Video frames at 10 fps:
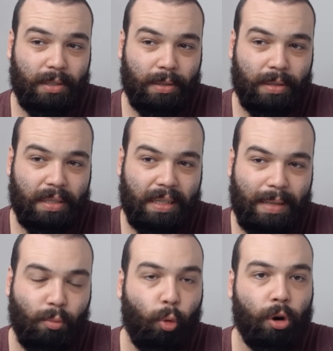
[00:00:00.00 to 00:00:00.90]
to
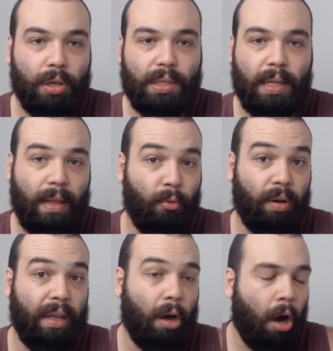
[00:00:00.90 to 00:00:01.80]
seem worse than they
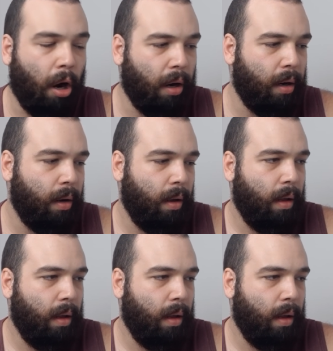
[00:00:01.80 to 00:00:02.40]
really are.